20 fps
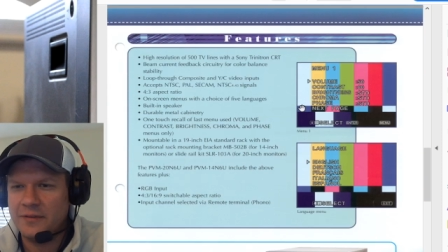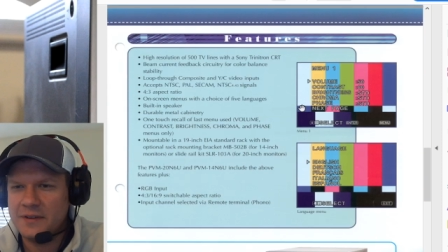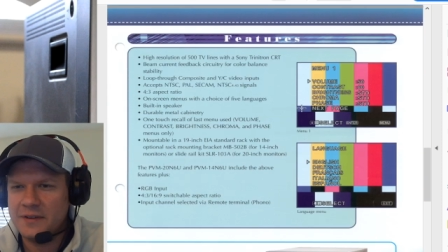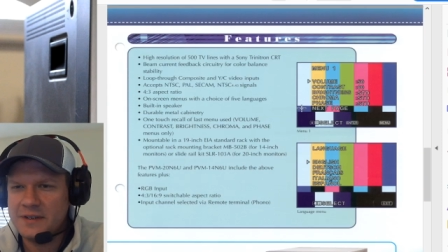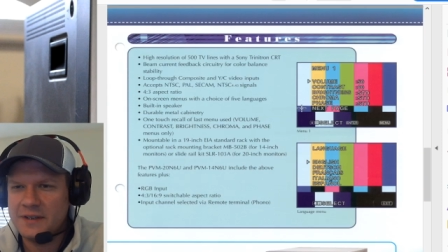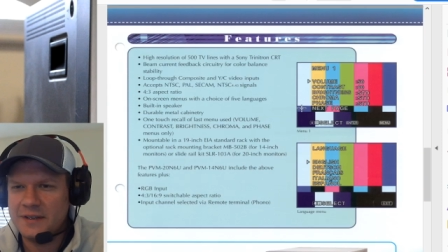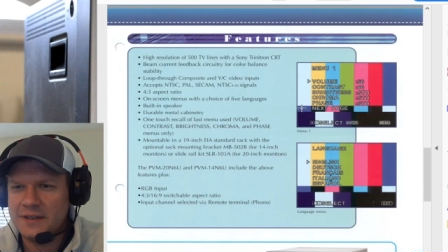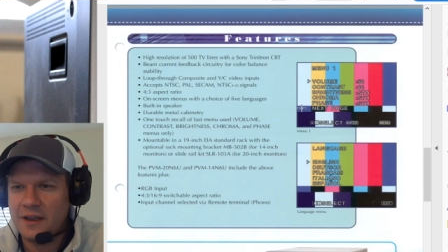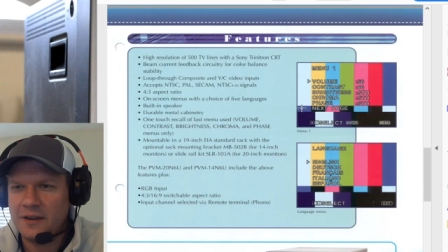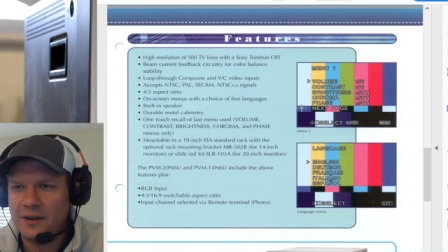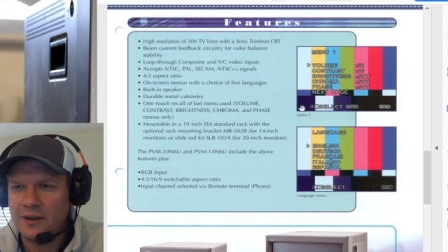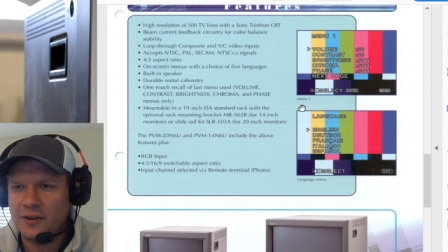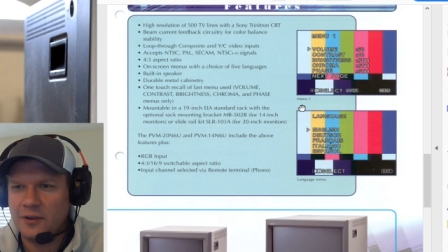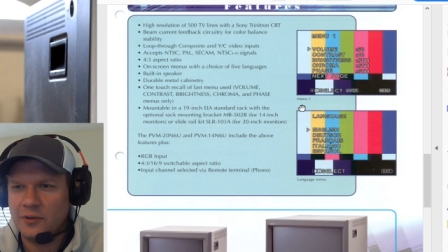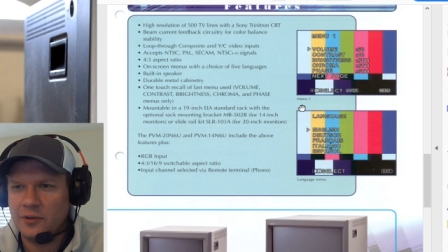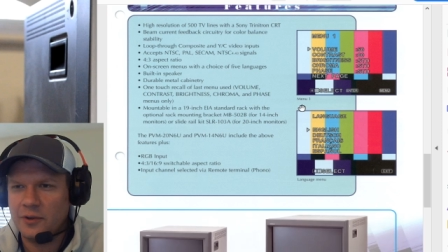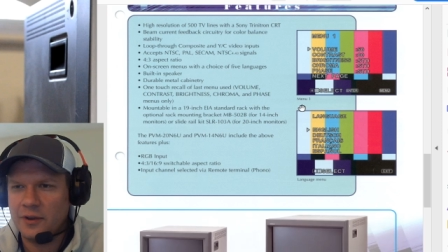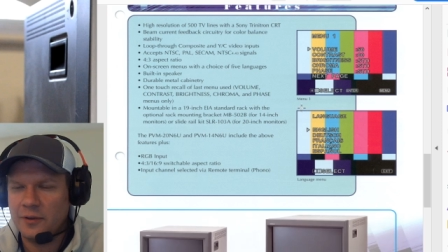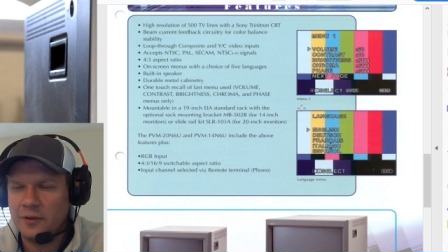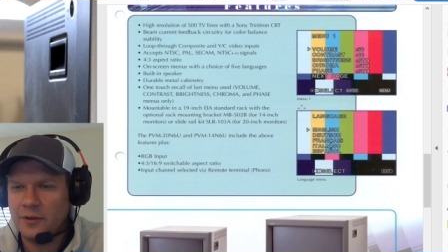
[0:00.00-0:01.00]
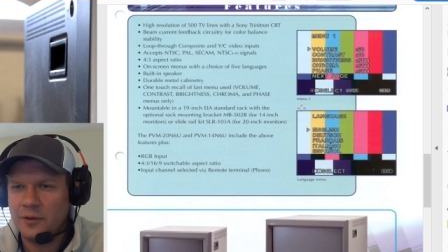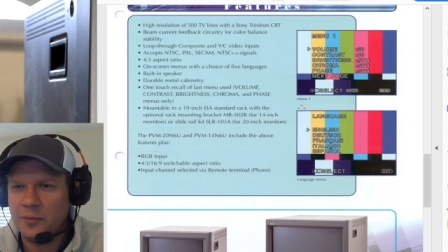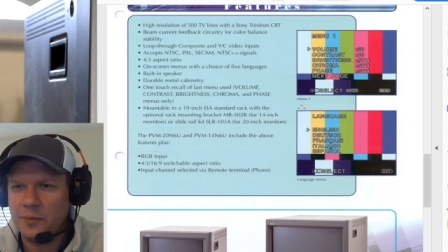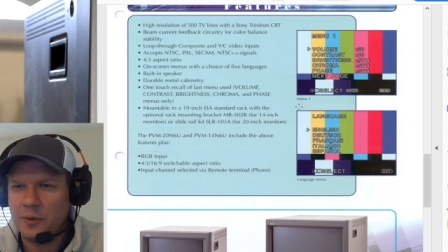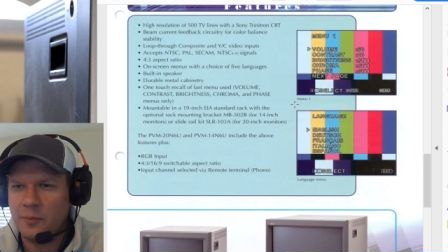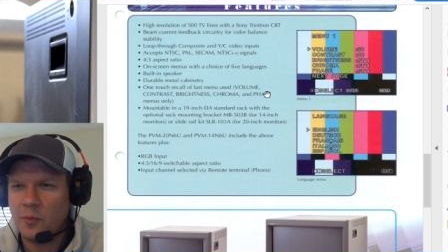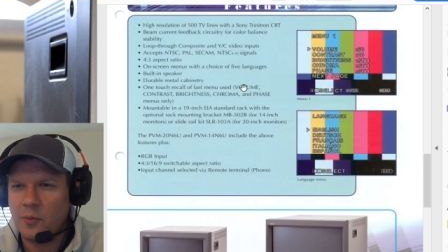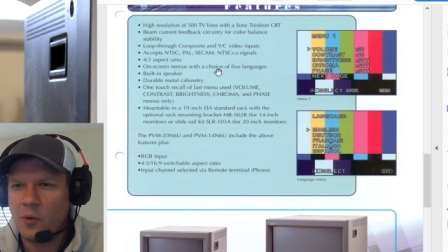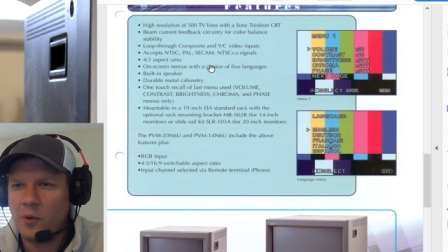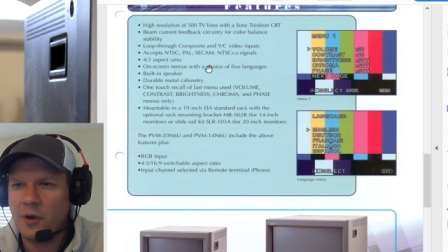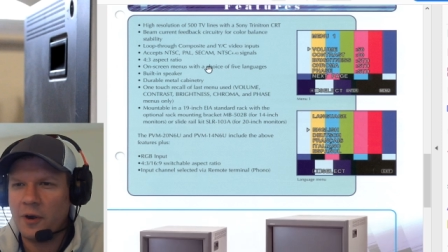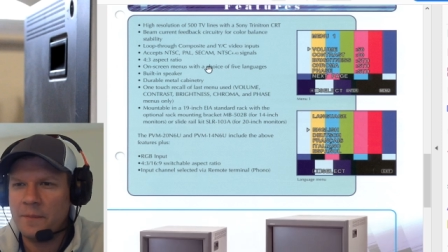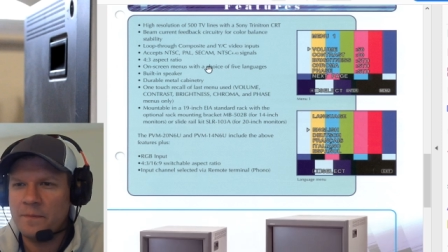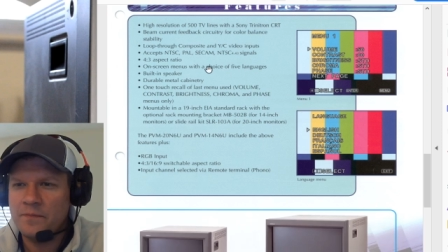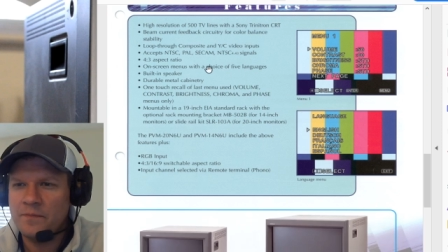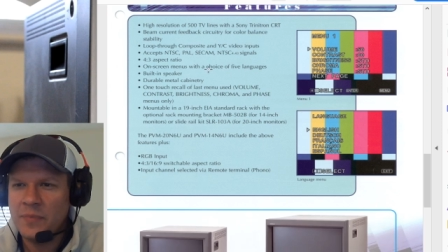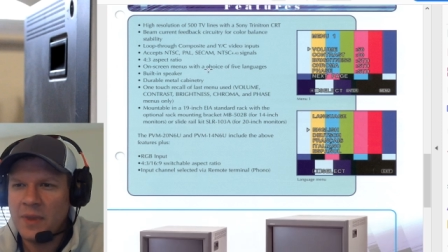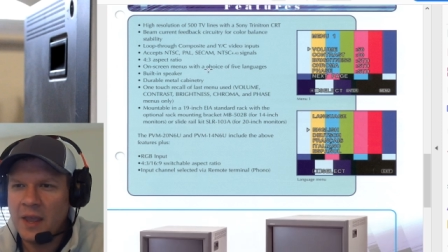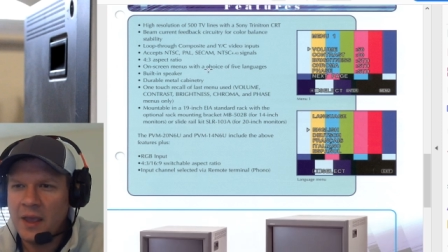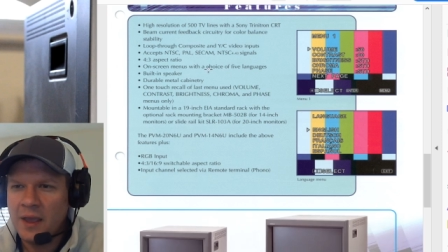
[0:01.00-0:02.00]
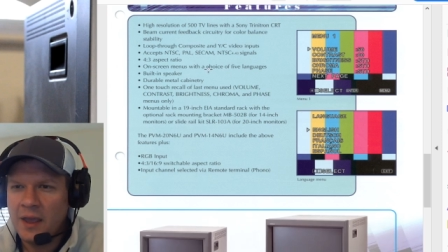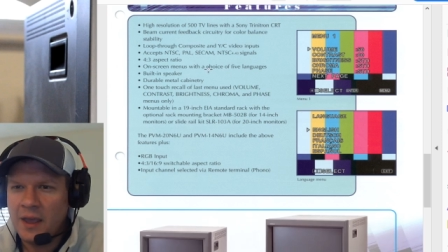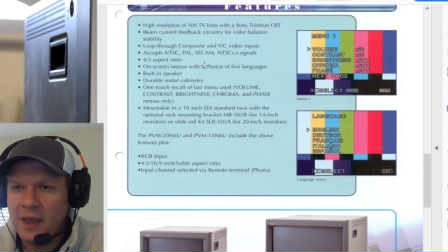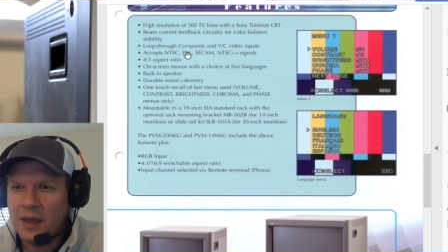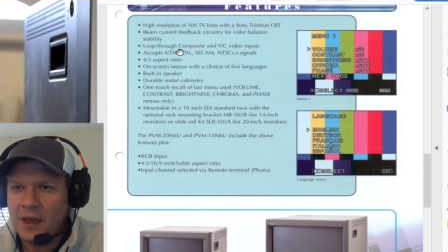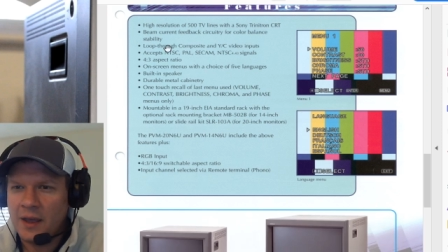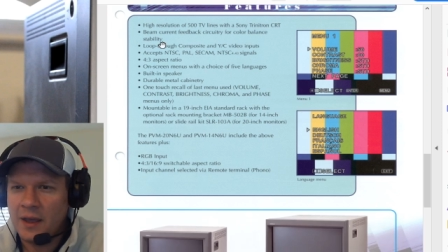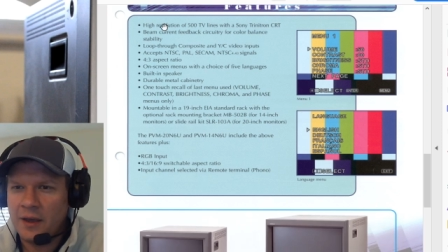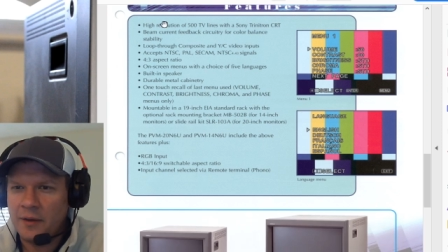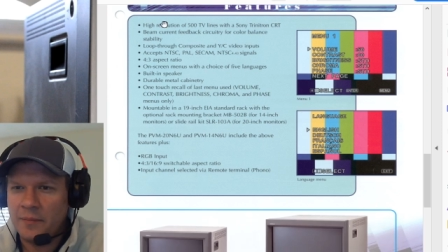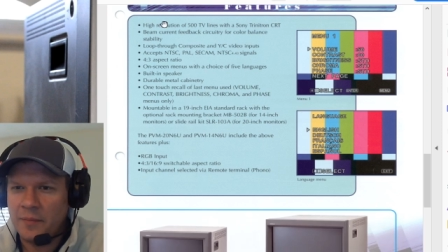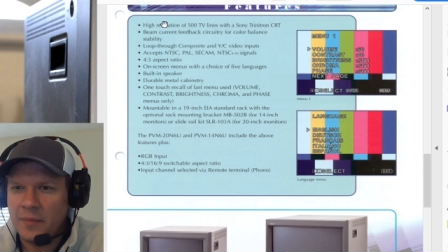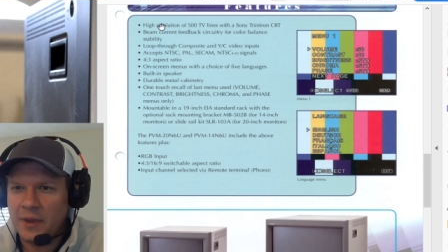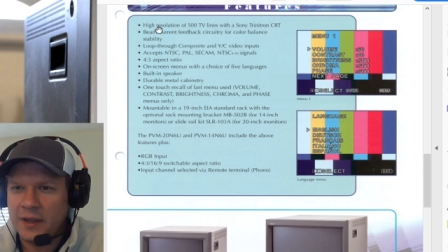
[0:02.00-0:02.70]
Let's get down here and look a little bit more. Um,